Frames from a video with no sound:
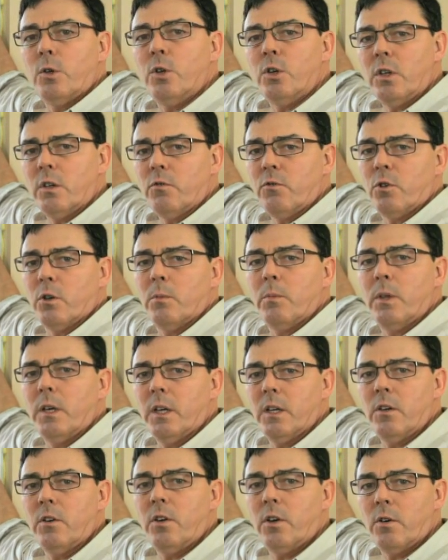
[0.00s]
until you've trimmed
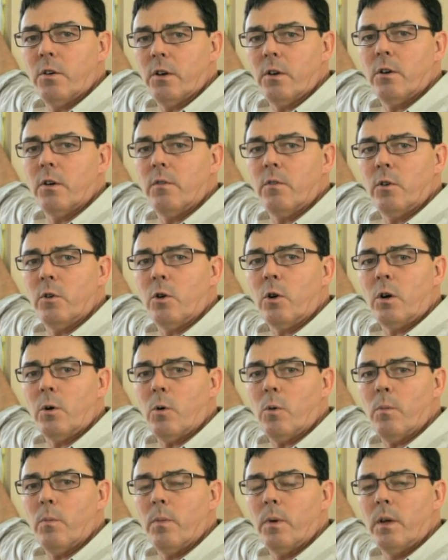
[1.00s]
the interior of your
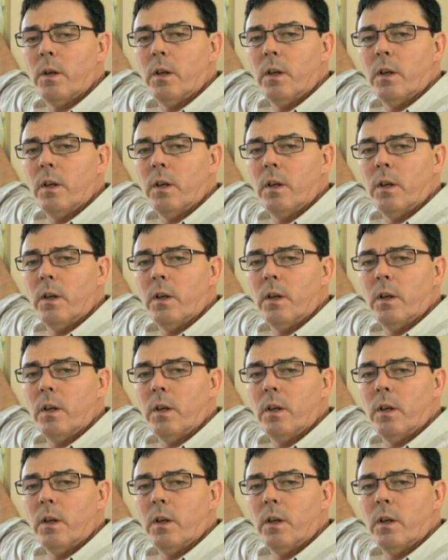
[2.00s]
home.